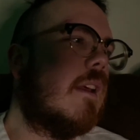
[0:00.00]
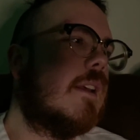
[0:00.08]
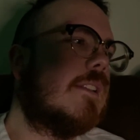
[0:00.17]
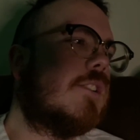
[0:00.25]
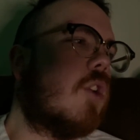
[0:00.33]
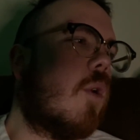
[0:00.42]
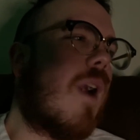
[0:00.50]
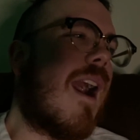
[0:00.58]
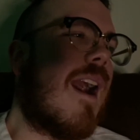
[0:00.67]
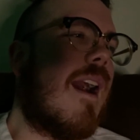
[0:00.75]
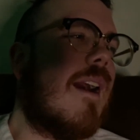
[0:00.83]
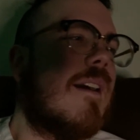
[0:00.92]
So,
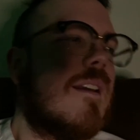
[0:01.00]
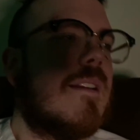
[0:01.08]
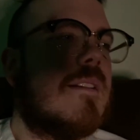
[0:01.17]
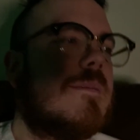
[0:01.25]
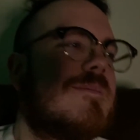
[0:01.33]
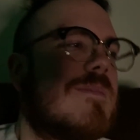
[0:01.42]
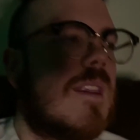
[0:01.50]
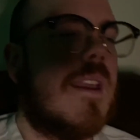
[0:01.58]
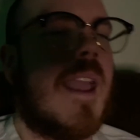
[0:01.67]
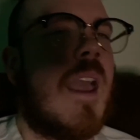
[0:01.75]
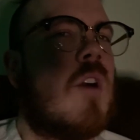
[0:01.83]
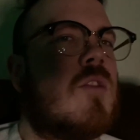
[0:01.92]

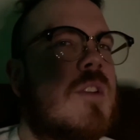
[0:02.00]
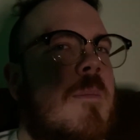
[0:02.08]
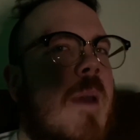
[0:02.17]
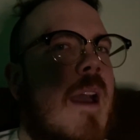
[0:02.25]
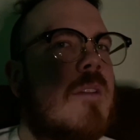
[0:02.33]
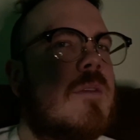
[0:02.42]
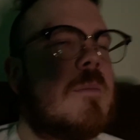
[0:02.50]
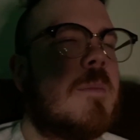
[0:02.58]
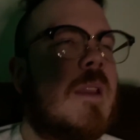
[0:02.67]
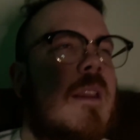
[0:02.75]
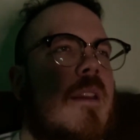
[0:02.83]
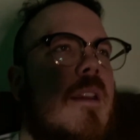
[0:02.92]
held it back from
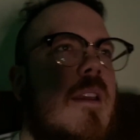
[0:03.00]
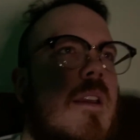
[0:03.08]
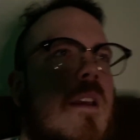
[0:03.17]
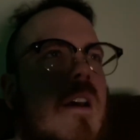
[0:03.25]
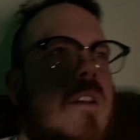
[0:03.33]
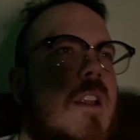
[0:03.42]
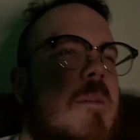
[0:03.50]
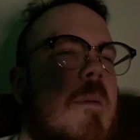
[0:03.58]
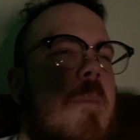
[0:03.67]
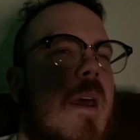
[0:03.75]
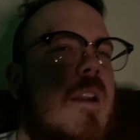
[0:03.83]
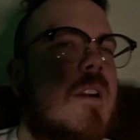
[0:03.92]
being a little
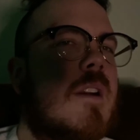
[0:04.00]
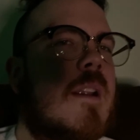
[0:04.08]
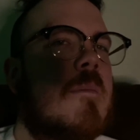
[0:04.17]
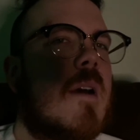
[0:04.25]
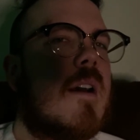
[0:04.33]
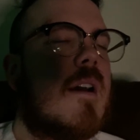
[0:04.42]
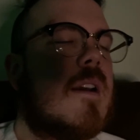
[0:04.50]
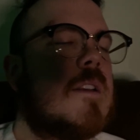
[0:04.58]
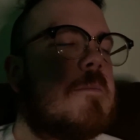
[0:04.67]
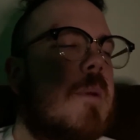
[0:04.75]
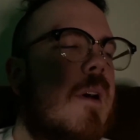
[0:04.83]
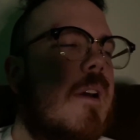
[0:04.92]
bit better in my eyes,
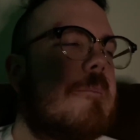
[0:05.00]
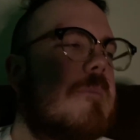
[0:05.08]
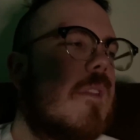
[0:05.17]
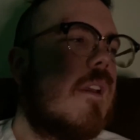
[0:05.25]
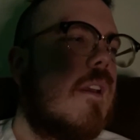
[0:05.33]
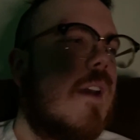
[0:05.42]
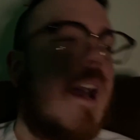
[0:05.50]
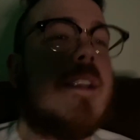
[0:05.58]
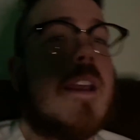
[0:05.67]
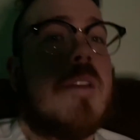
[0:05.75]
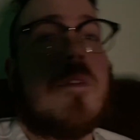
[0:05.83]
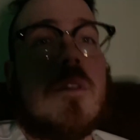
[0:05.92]
but I
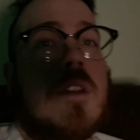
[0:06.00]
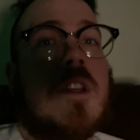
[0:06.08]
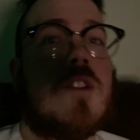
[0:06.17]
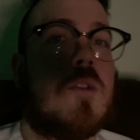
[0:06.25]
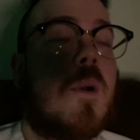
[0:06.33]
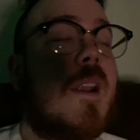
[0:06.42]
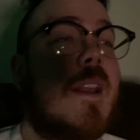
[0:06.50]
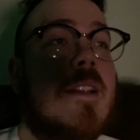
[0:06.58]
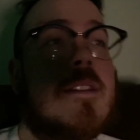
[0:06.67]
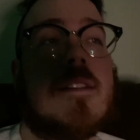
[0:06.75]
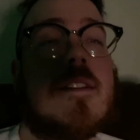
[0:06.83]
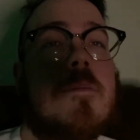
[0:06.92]
definitely enjoyed it.
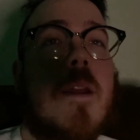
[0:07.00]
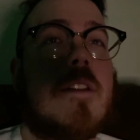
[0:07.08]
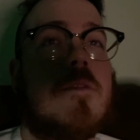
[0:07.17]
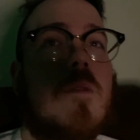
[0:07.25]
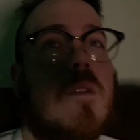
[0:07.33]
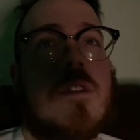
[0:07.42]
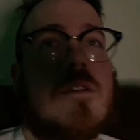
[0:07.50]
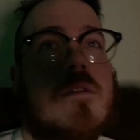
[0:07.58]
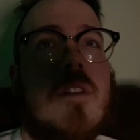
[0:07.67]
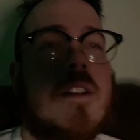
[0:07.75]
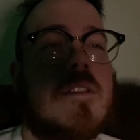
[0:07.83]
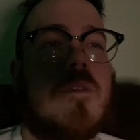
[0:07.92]
It's suspenseful.
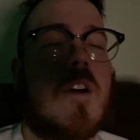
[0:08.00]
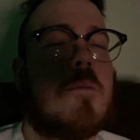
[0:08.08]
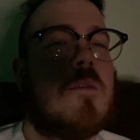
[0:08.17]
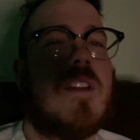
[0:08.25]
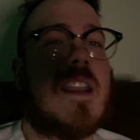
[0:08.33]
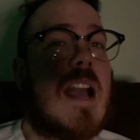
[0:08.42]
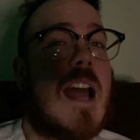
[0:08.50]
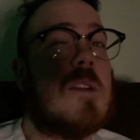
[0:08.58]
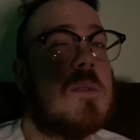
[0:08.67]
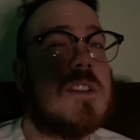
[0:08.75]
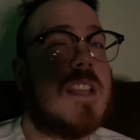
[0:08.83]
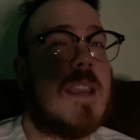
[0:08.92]
It's a fun movie. I kind of
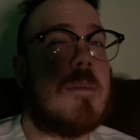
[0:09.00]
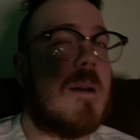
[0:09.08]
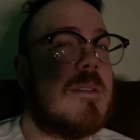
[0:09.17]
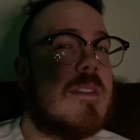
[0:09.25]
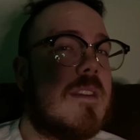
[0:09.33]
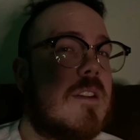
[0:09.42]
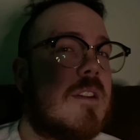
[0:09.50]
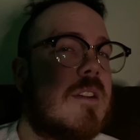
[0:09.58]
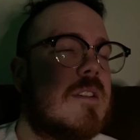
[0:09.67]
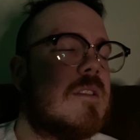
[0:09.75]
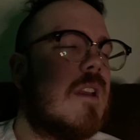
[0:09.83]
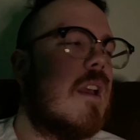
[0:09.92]
wish it came out in
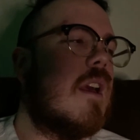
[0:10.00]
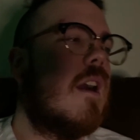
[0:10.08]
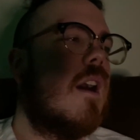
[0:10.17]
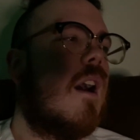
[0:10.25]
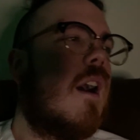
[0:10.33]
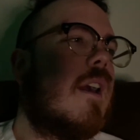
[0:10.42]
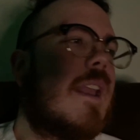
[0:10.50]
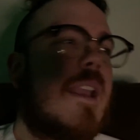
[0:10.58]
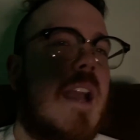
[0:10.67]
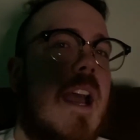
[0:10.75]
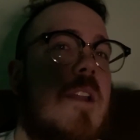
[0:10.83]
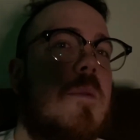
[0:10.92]
theaters. I
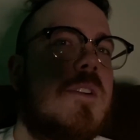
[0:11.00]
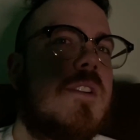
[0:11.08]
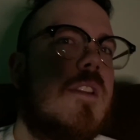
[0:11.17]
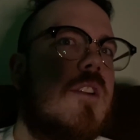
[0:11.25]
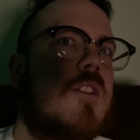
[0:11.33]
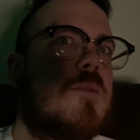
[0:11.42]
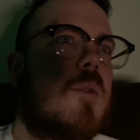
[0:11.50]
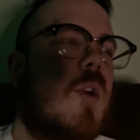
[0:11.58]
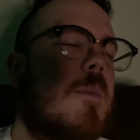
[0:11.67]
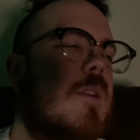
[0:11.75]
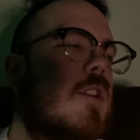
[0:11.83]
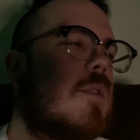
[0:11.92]
kind of wish theaters were
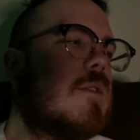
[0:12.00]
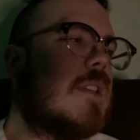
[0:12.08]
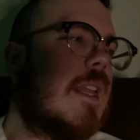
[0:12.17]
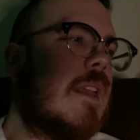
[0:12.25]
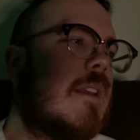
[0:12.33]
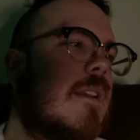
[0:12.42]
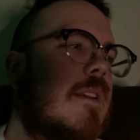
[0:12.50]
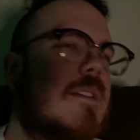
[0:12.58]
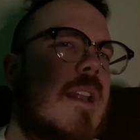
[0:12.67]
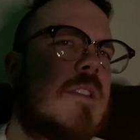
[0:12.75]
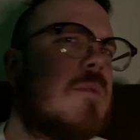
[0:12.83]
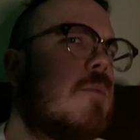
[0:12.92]
open to go see it, because
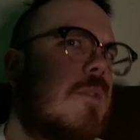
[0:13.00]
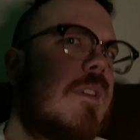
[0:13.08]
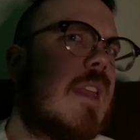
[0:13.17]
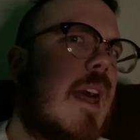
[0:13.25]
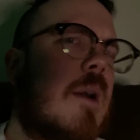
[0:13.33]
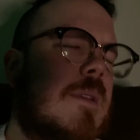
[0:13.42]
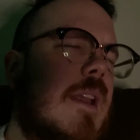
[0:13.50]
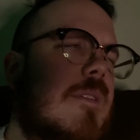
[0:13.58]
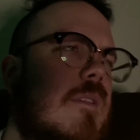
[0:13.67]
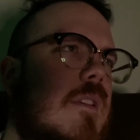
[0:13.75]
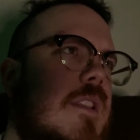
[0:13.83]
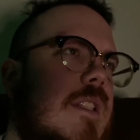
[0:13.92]
that's a movie that I would
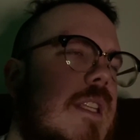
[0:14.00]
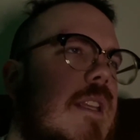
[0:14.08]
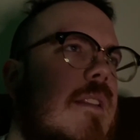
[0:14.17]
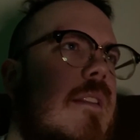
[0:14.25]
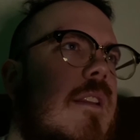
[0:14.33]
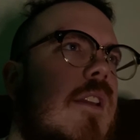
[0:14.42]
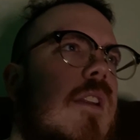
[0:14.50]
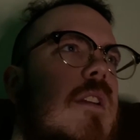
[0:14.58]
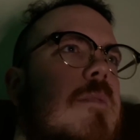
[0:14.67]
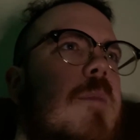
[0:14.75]
definitely see in theaters.